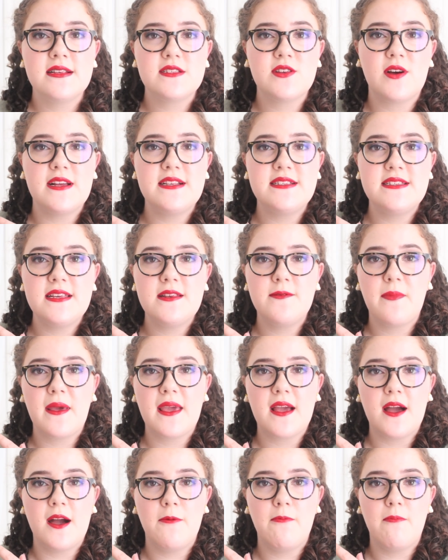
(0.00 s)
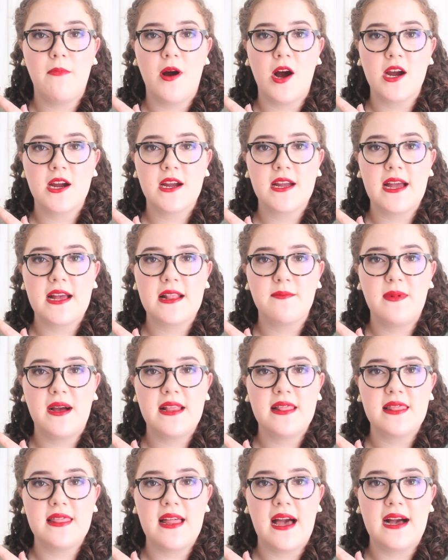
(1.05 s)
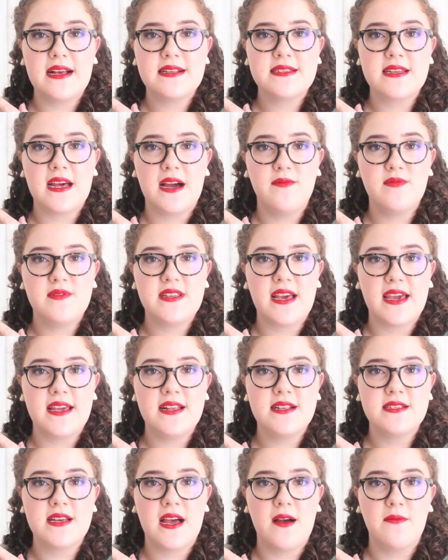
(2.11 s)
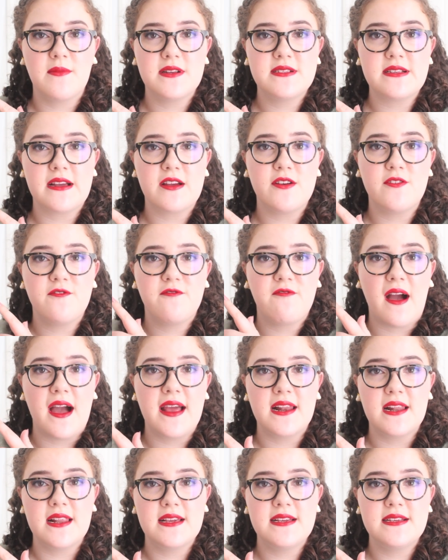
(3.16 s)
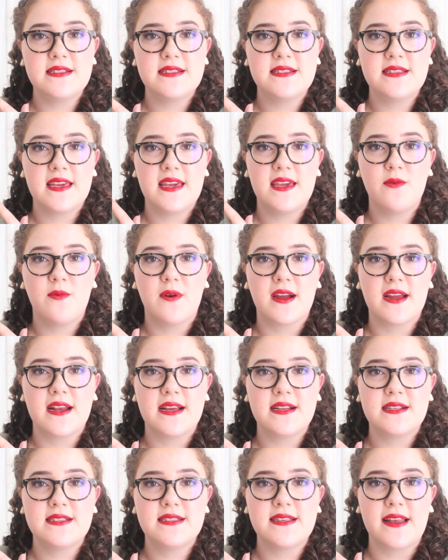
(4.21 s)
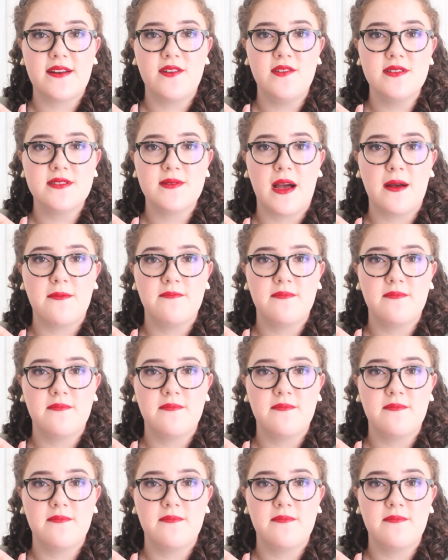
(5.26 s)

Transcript: So I did make a mark at my last update because I could finally see where it had settled.